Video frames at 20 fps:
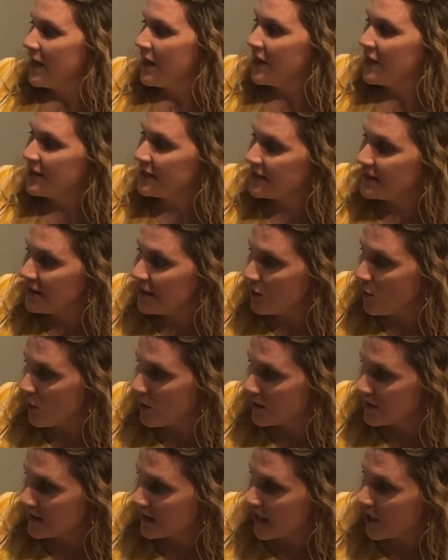The
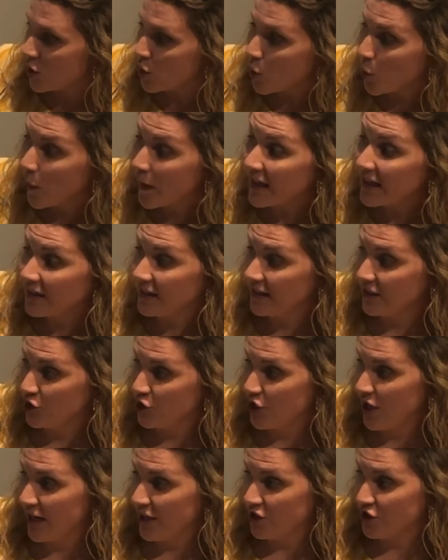seahorse can quickly
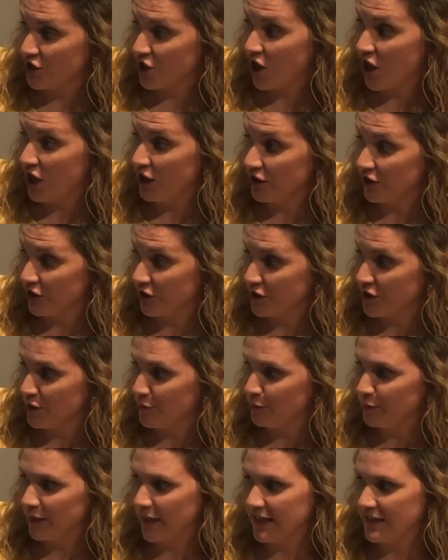change color to
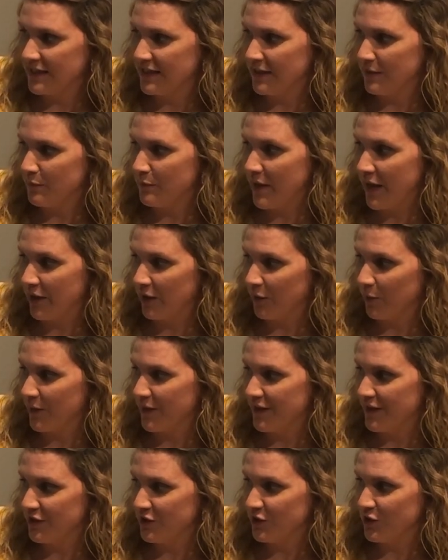blend in better
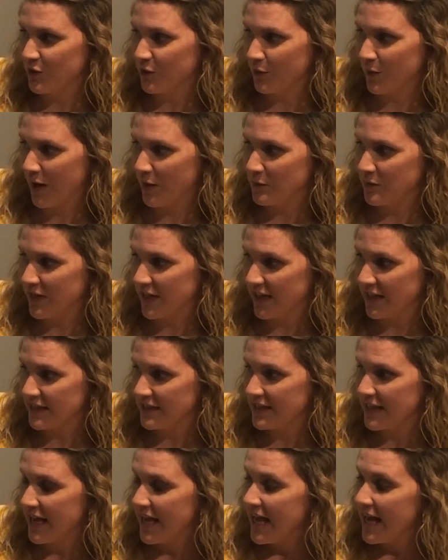with its surroundings.
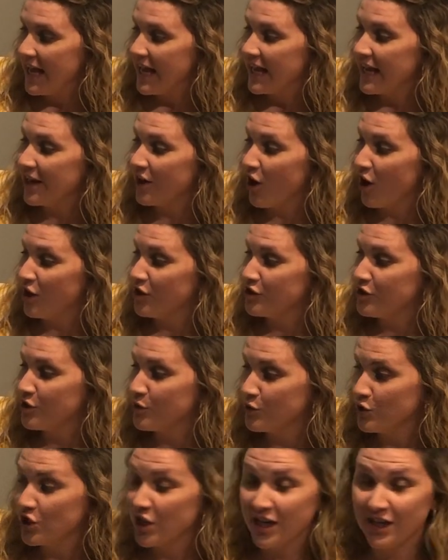It also
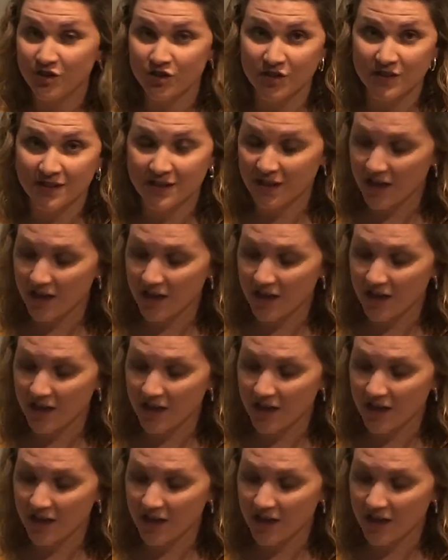changes